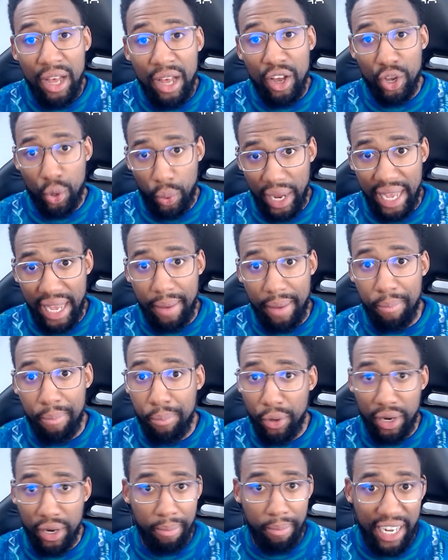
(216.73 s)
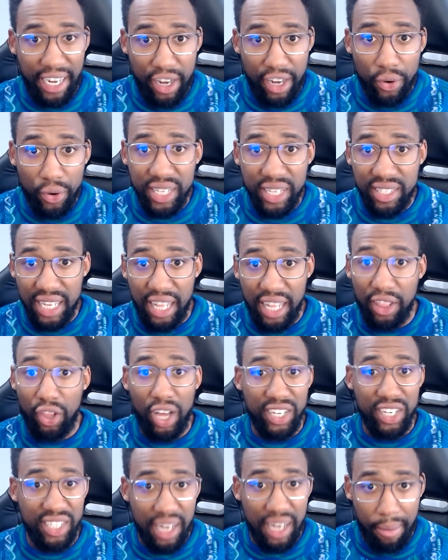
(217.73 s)
quit, put in my notice, and
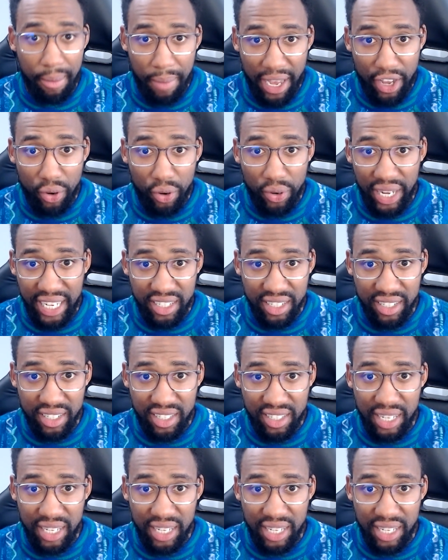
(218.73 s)
launched up my own agency,